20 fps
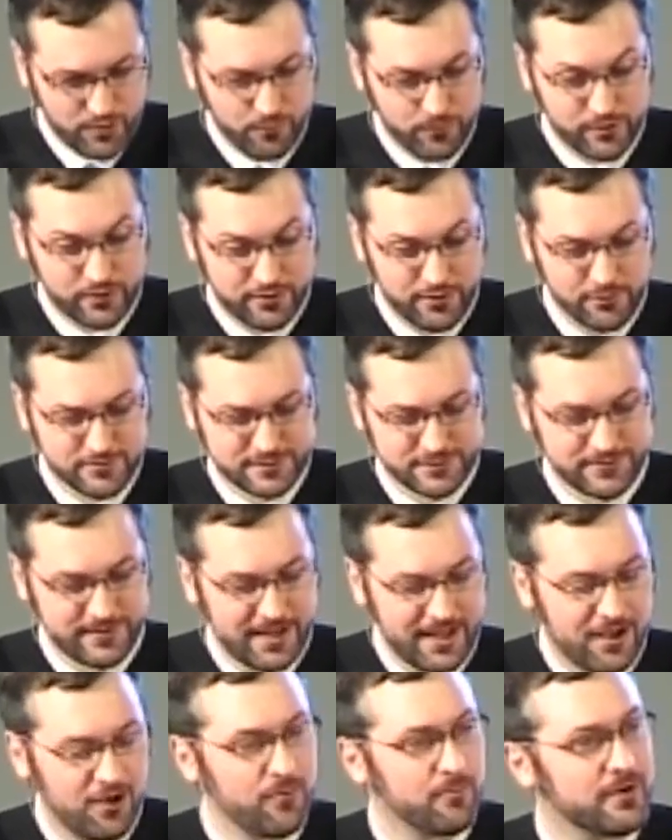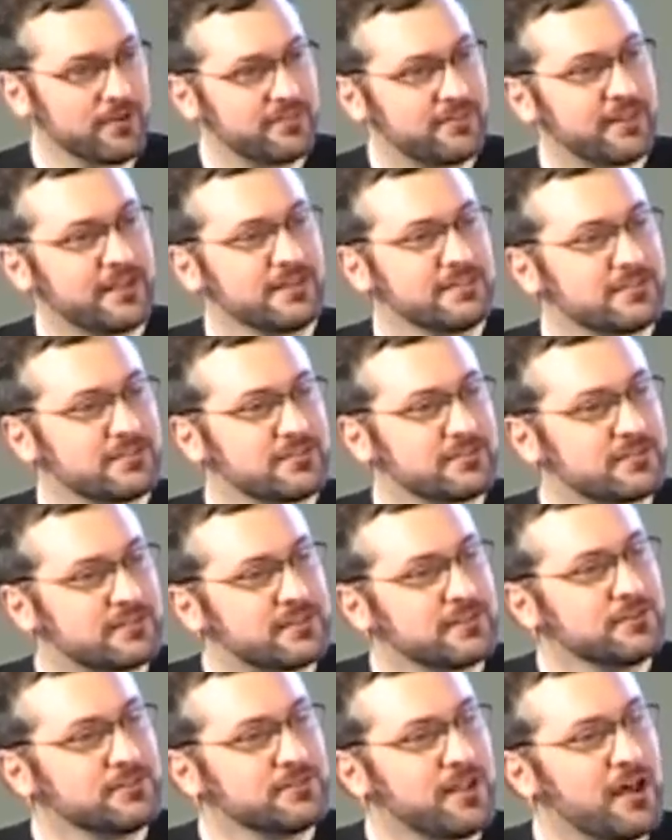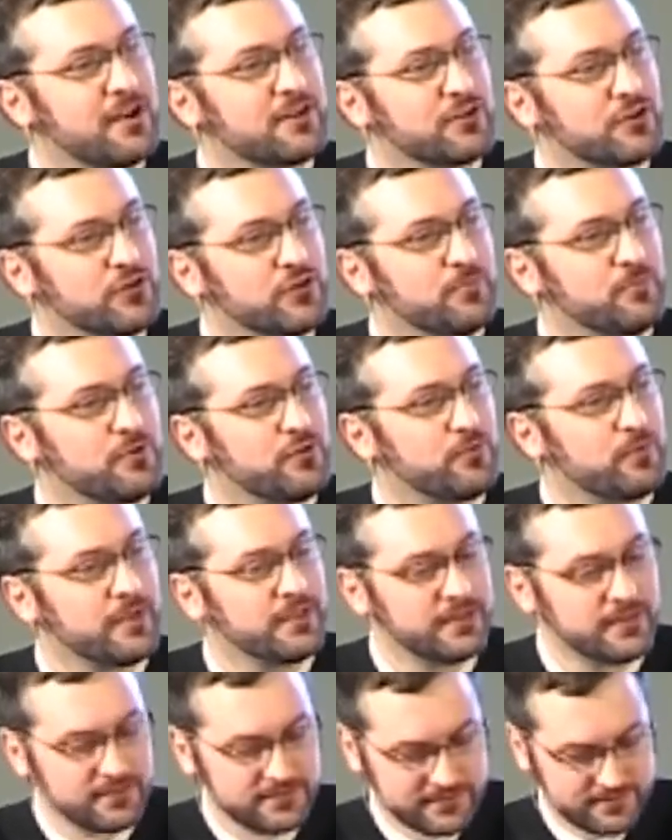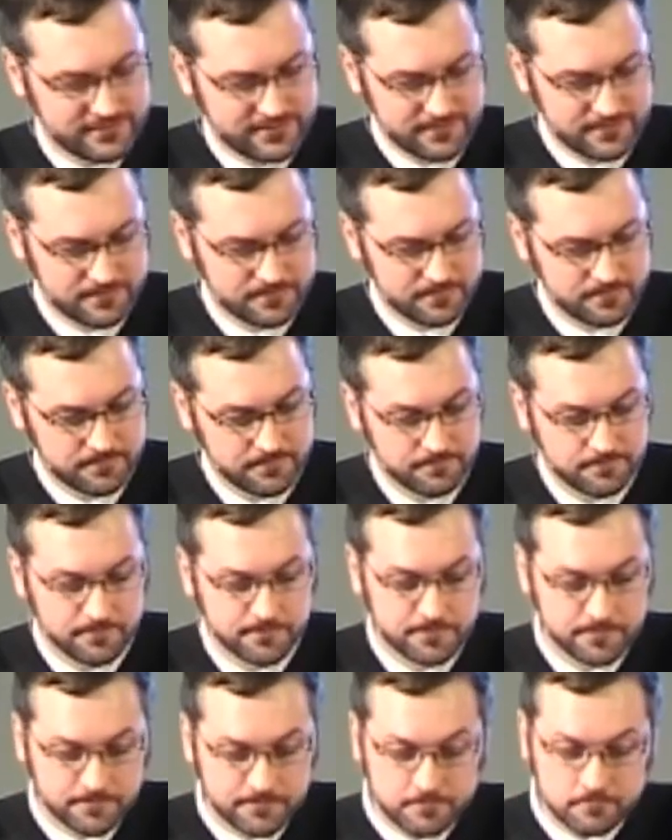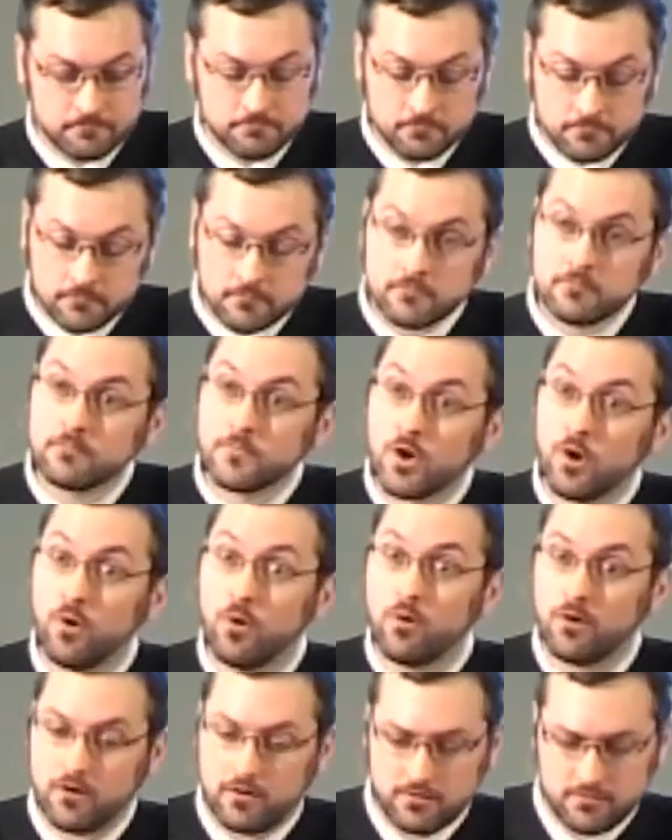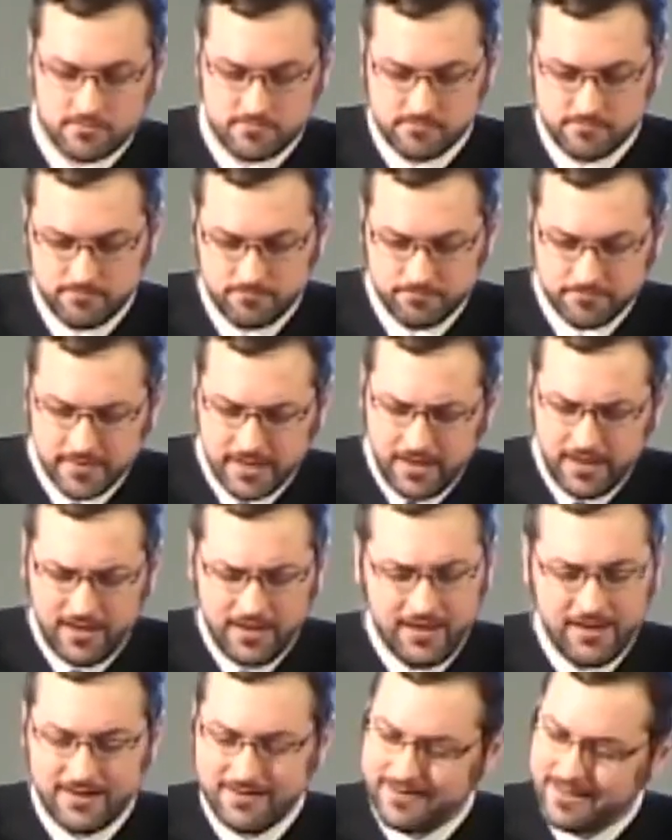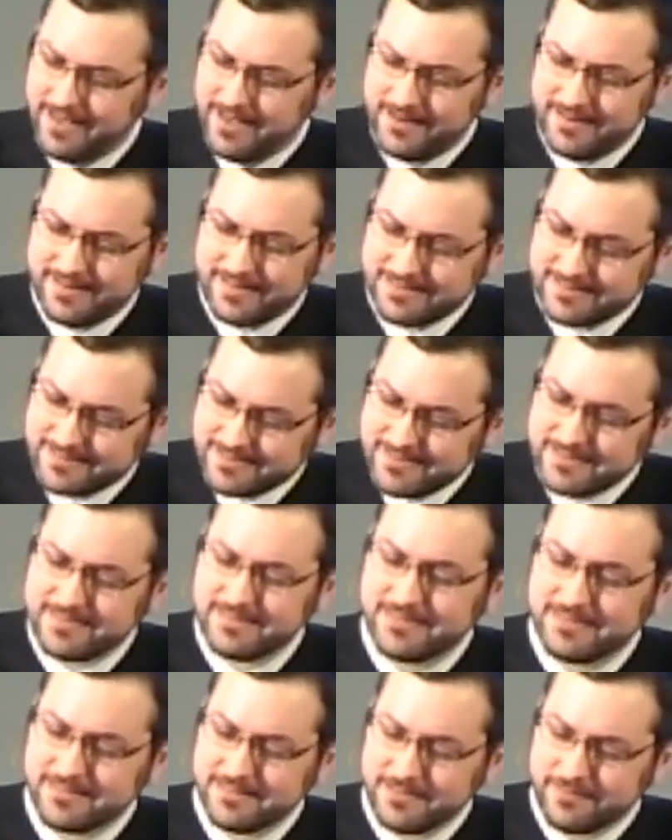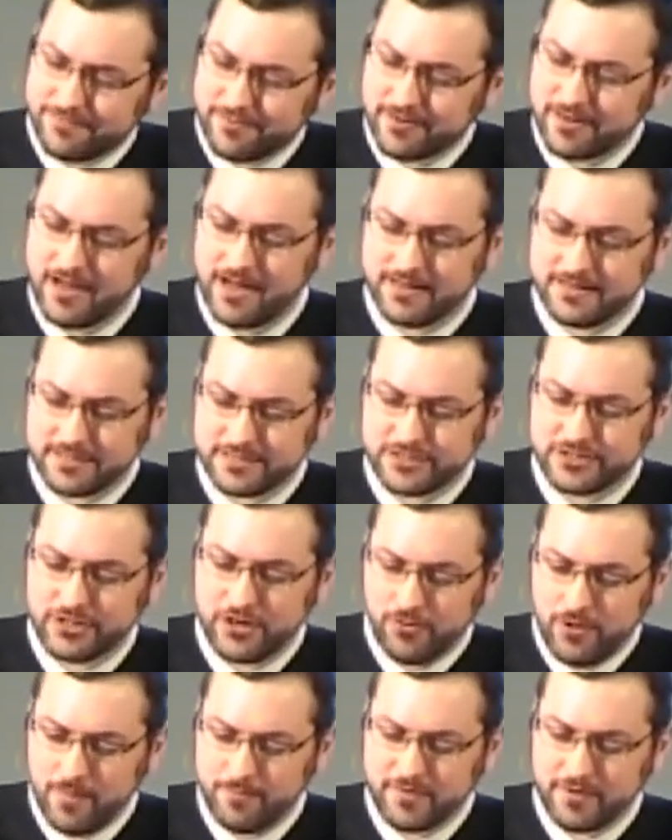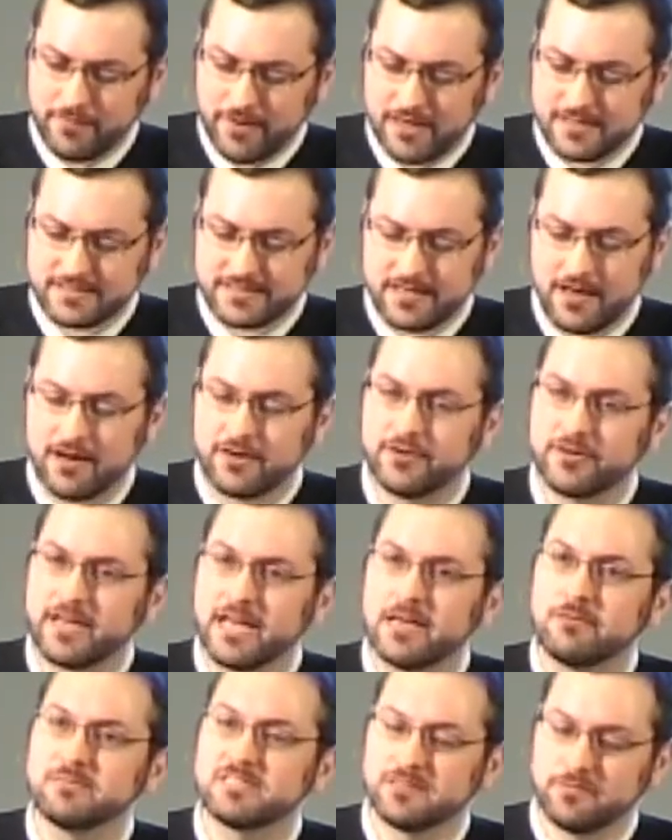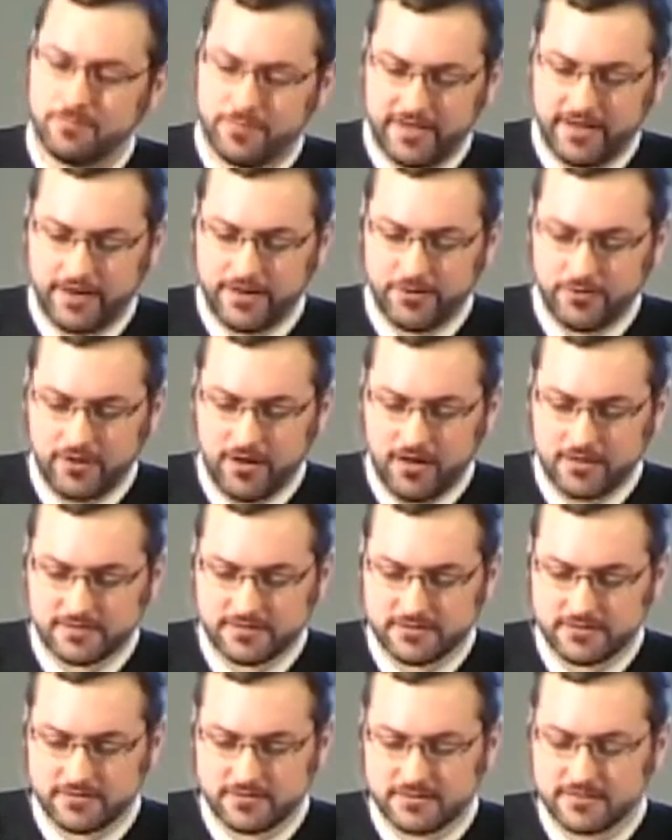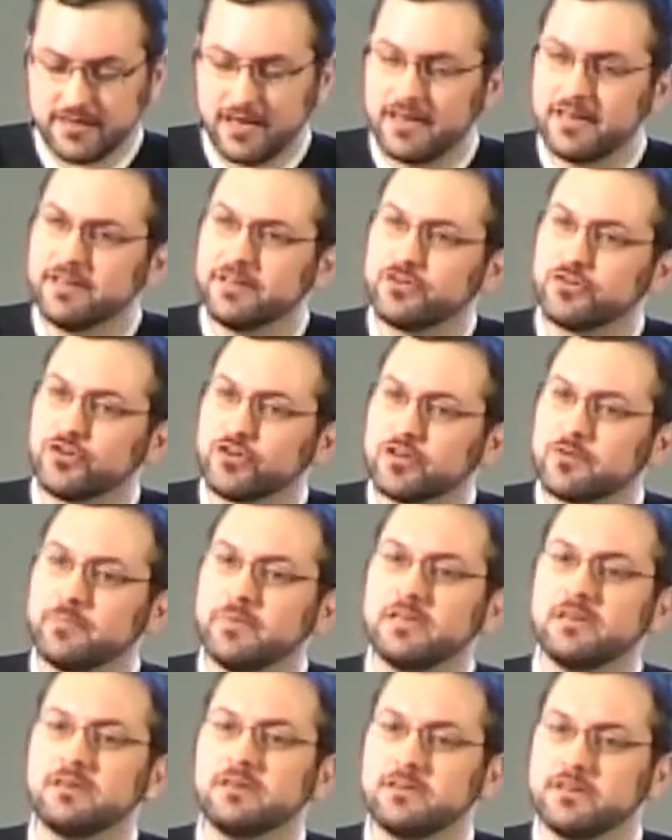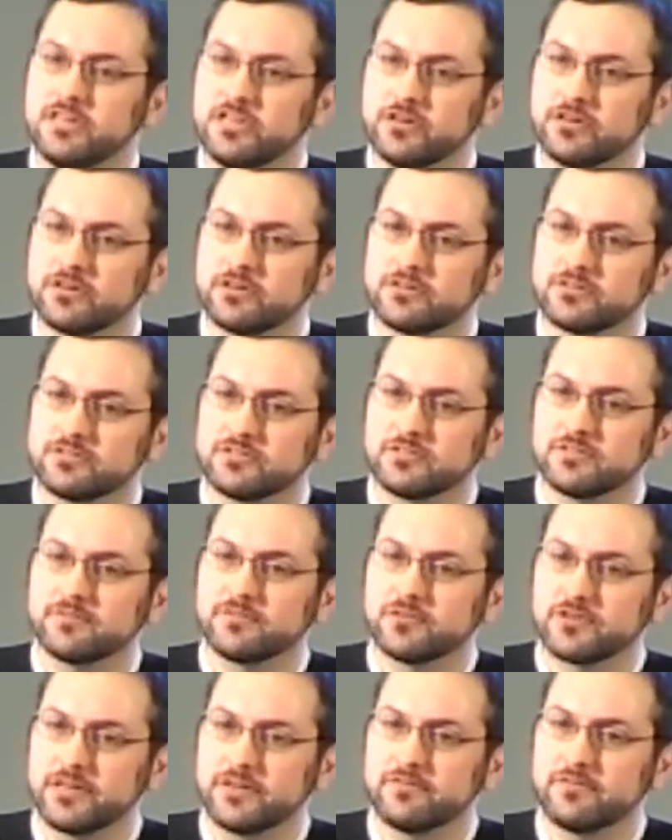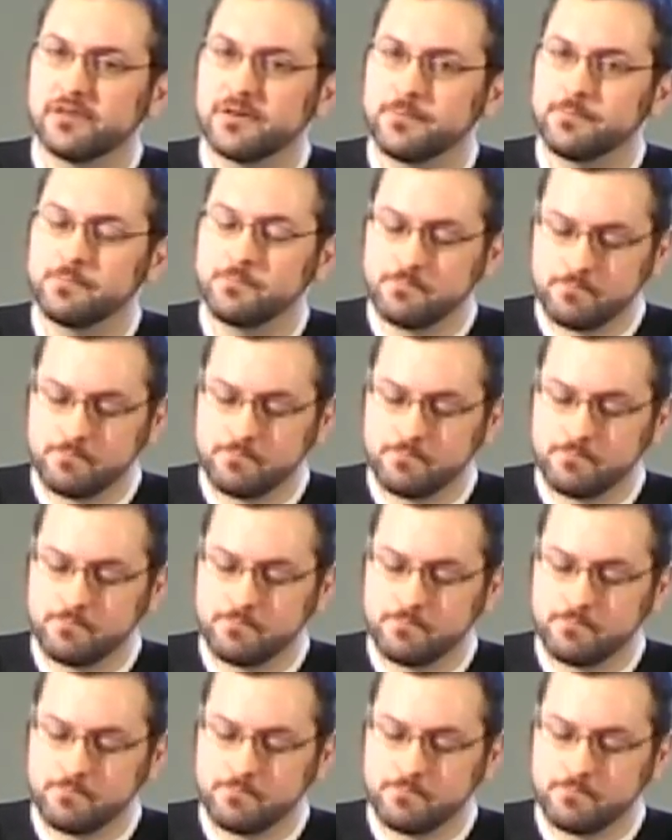We're closer now, but things are still not good between us. Or, Dad consistently forgot to show up to my soccer games and piano concerts, and it took me years to forgive him.